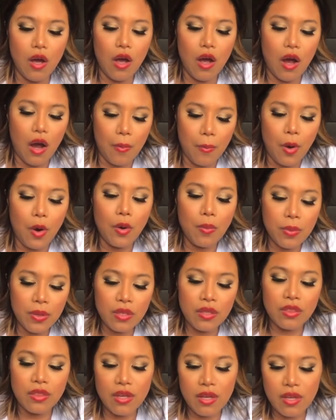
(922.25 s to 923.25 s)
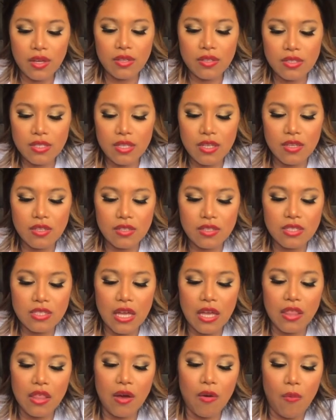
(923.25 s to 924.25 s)
I'm hoping things
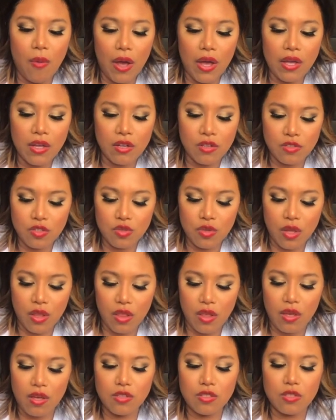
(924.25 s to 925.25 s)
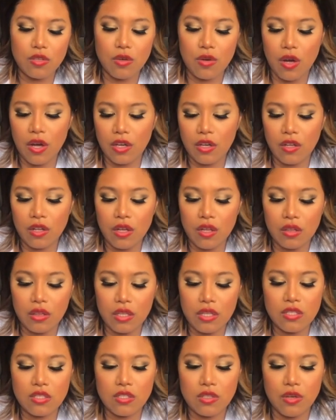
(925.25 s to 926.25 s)
stay that way in Australia so I could at
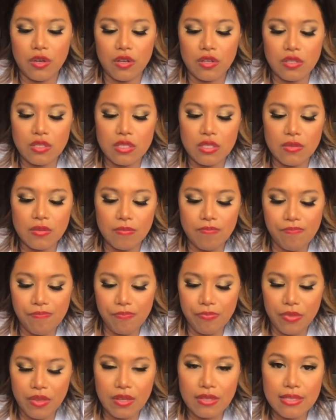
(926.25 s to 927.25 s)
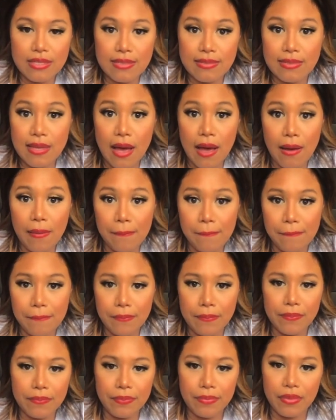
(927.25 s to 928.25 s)
least go to
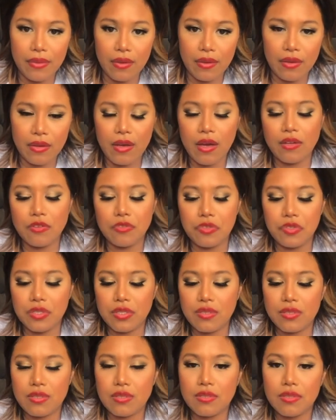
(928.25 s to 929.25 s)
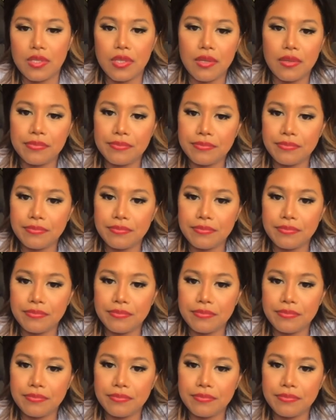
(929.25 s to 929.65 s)
some countries this year.